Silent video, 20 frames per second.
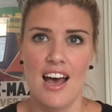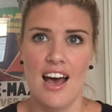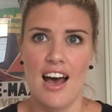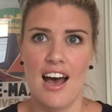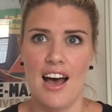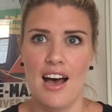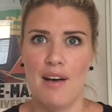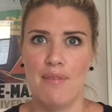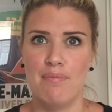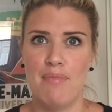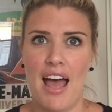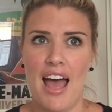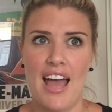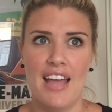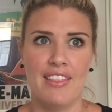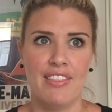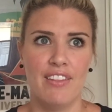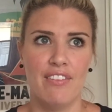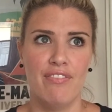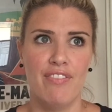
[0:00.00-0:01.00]

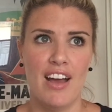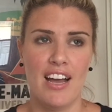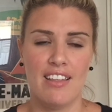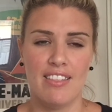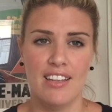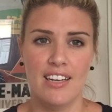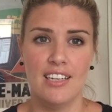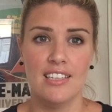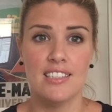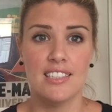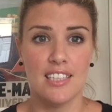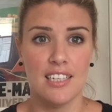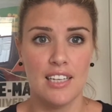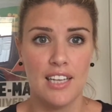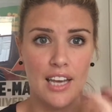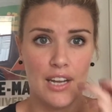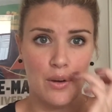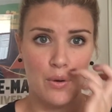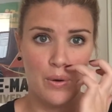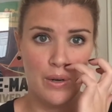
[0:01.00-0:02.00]
And the fact that it
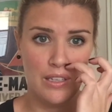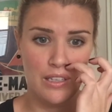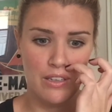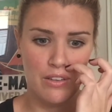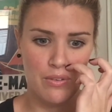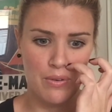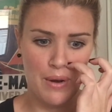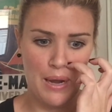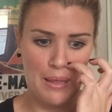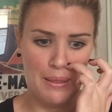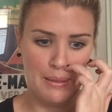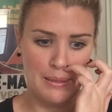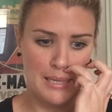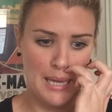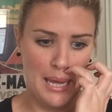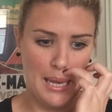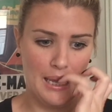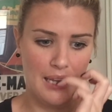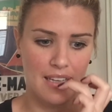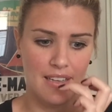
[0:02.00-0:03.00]
didn't get oily throughout the
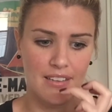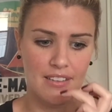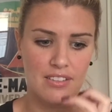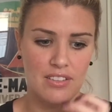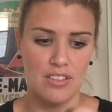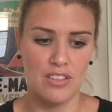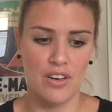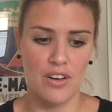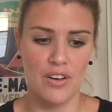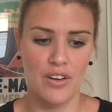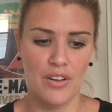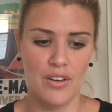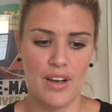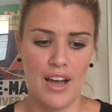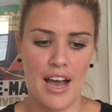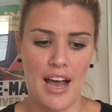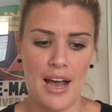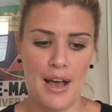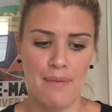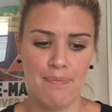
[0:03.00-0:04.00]
day. So
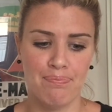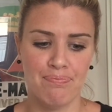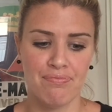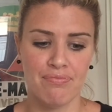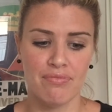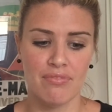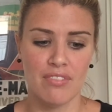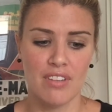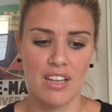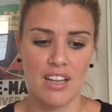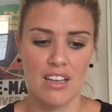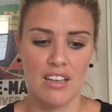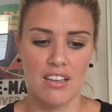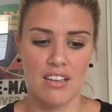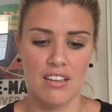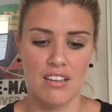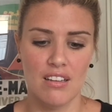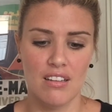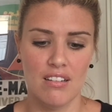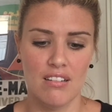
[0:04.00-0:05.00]

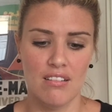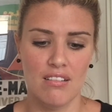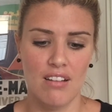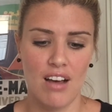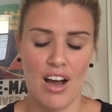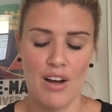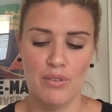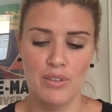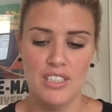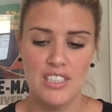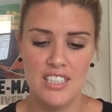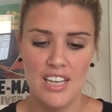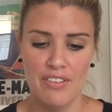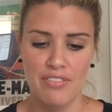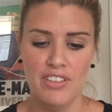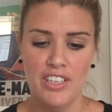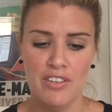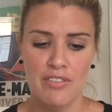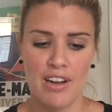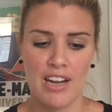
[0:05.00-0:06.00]
I would
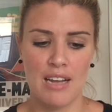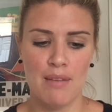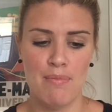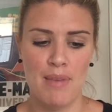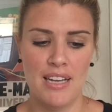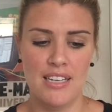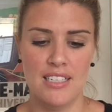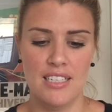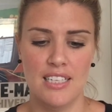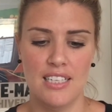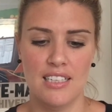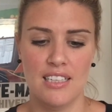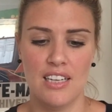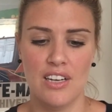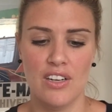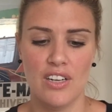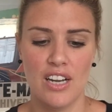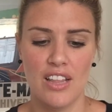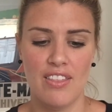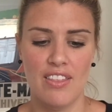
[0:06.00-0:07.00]
definitely recommend it.
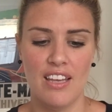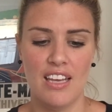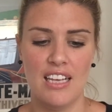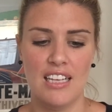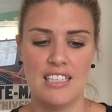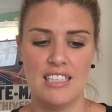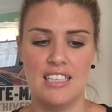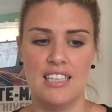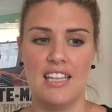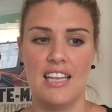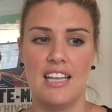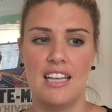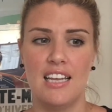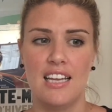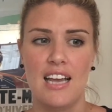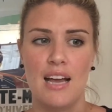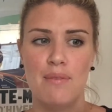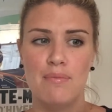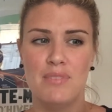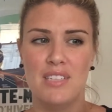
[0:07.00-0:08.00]
The only thing is that
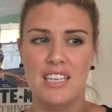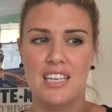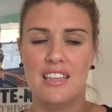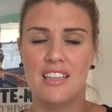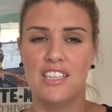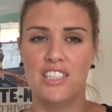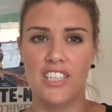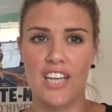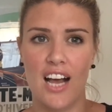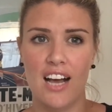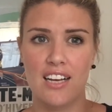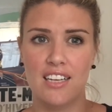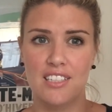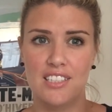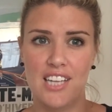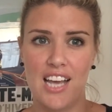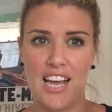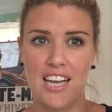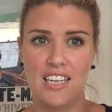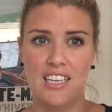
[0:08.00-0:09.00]
it comes in the jar
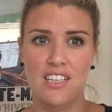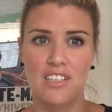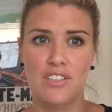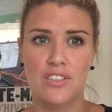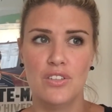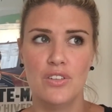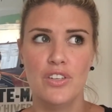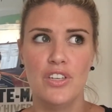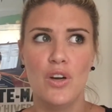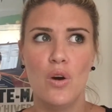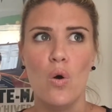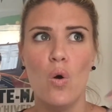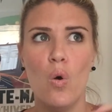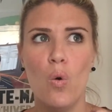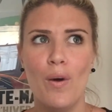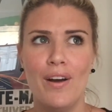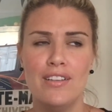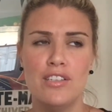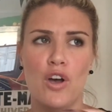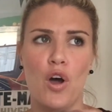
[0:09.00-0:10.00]
container, so you're
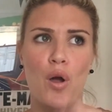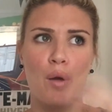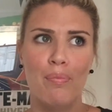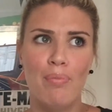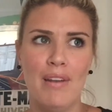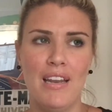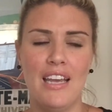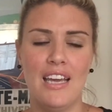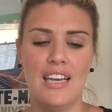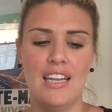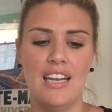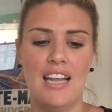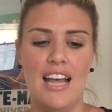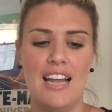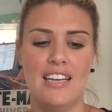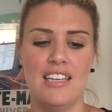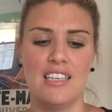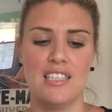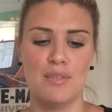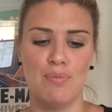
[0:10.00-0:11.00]
always opening it
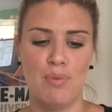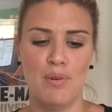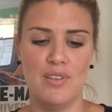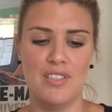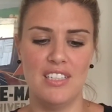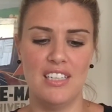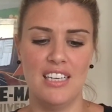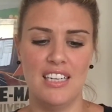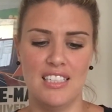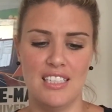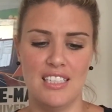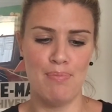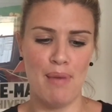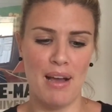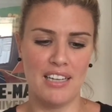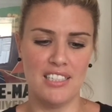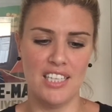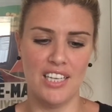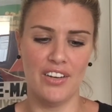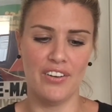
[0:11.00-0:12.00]
and exposing
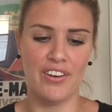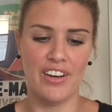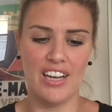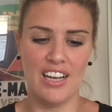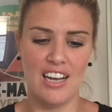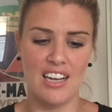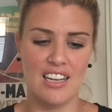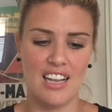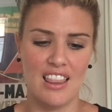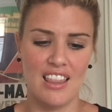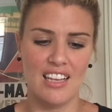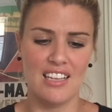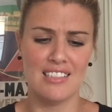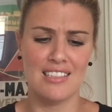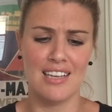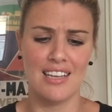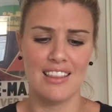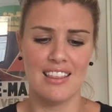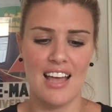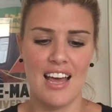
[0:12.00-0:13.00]
bacteria and
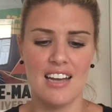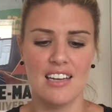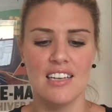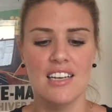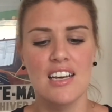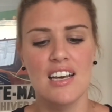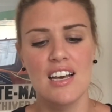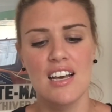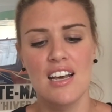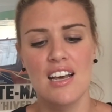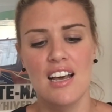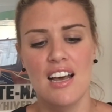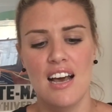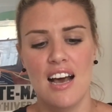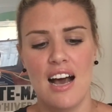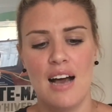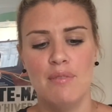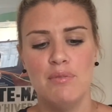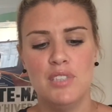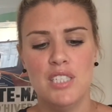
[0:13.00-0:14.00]
things like that.
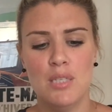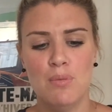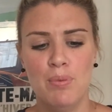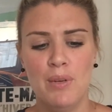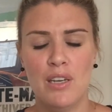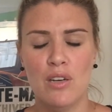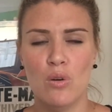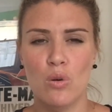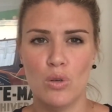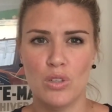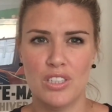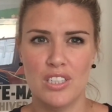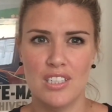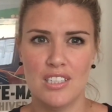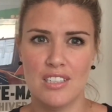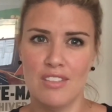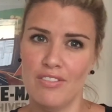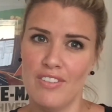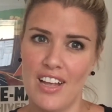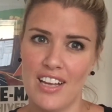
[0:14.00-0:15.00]
Just be
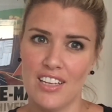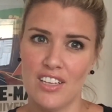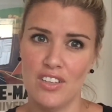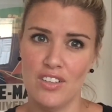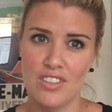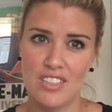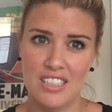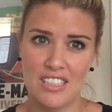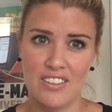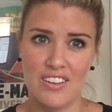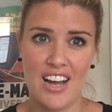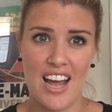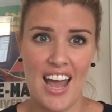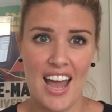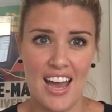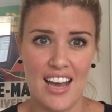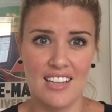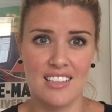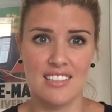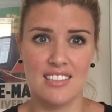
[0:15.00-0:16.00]
cautious of like using your
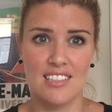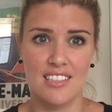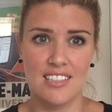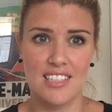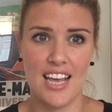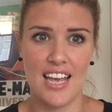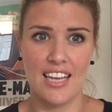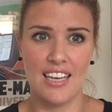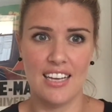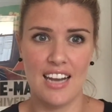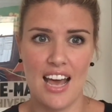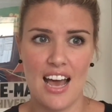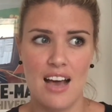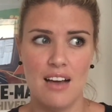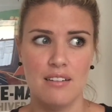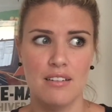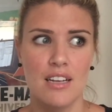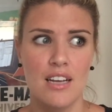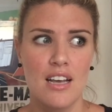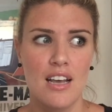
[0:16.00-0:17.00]
hands to take it
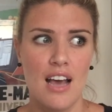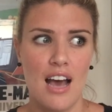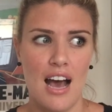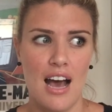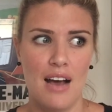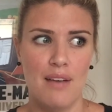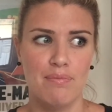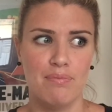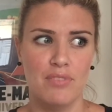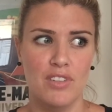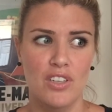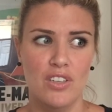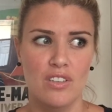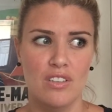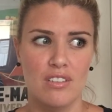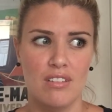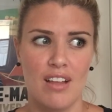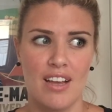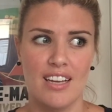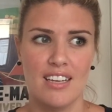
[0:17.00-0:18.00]
out.
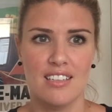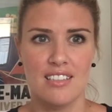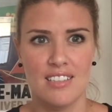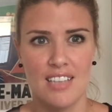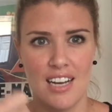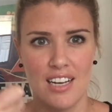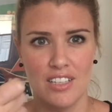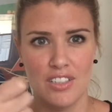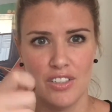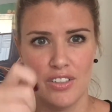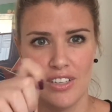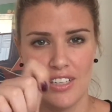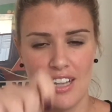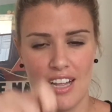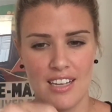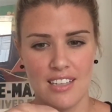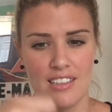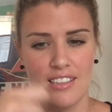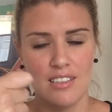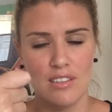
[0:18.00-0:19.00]
Use like a sanitary,
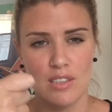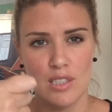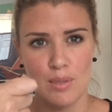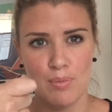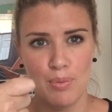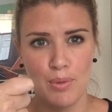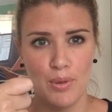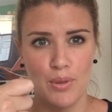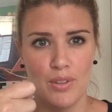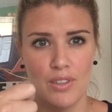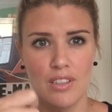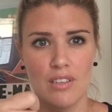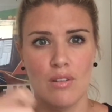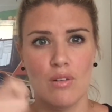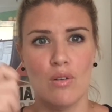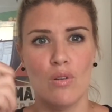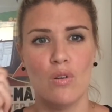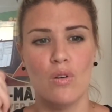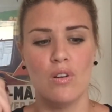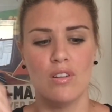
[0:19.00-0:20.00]
like a little spoon
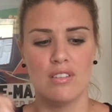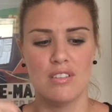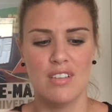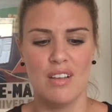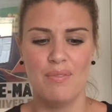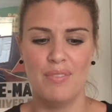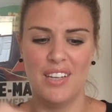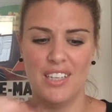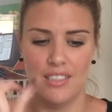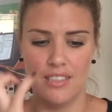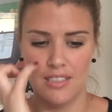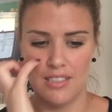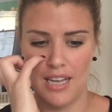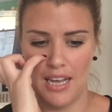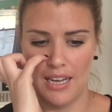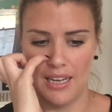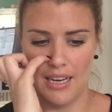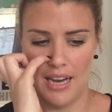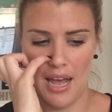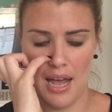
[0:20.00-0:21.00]
or something to
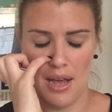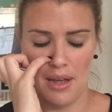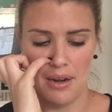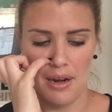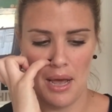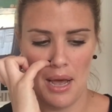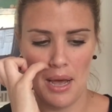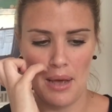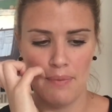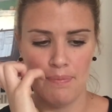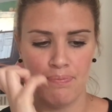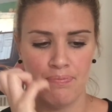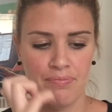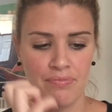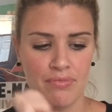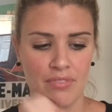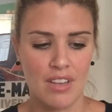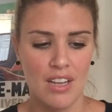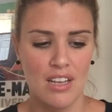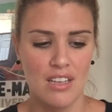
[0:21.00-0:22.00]
take it out,
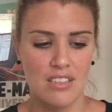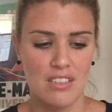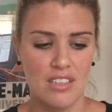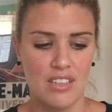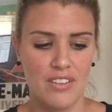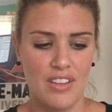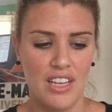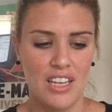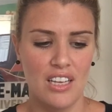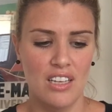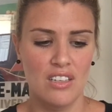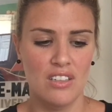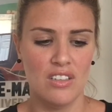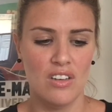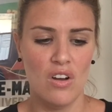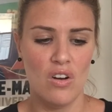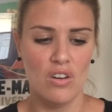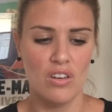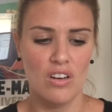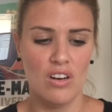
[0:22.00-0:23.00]
so that you're
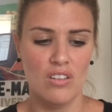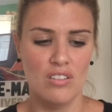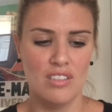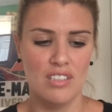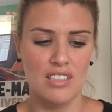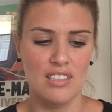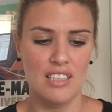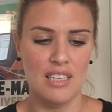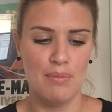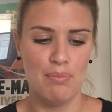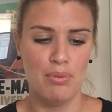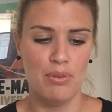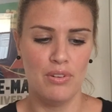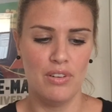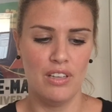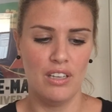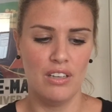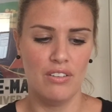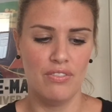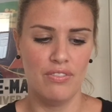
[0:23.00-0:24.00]
not constantly
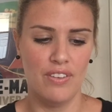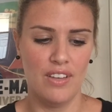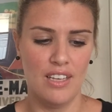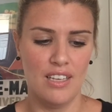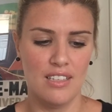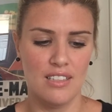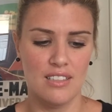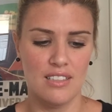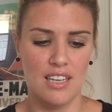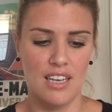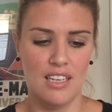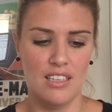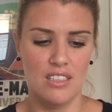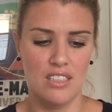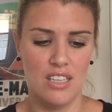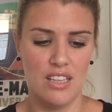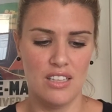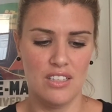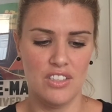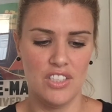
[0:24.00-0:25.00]
putting your fingers
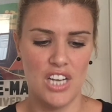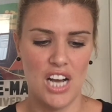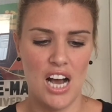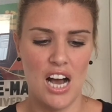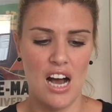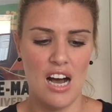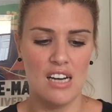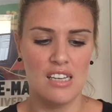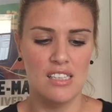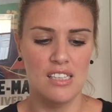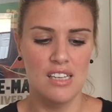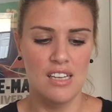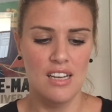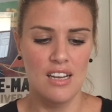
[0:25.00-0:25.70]
into the jar.